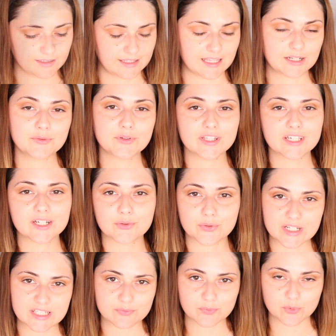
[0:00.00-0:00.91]
Then with a
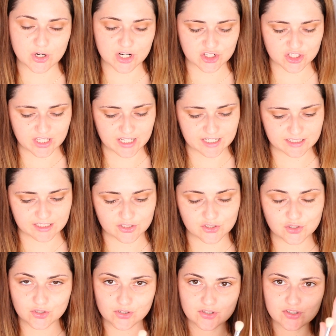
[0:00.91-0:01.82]
crease brush like the
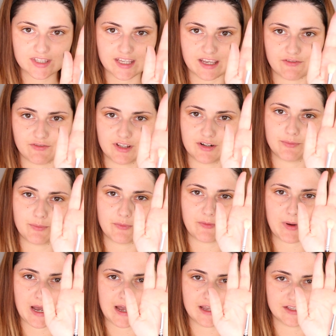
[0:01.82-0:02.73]
227
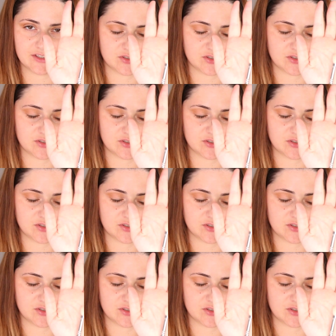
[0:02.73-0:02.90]
by